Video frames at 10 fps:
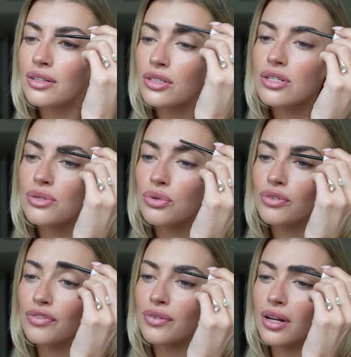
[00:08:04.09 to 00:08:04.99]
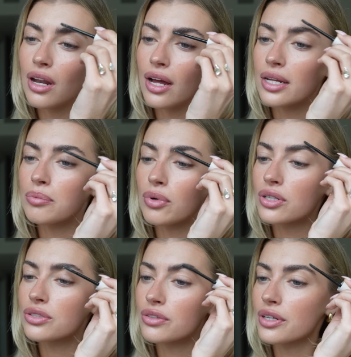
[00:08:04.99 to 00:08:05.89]
Just sort of lightly
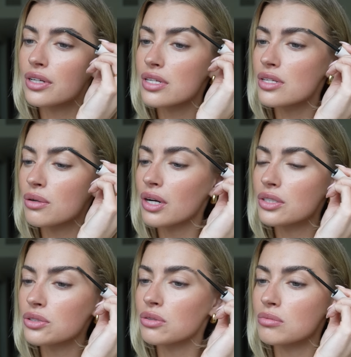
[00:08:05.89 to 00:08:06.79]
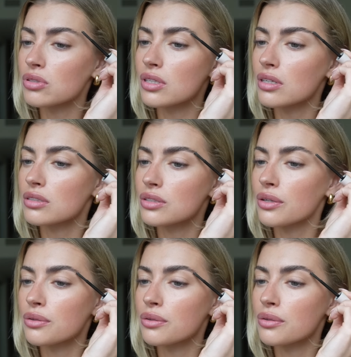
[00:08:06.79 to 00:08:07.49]
brush through, because it's quite a strong product. So.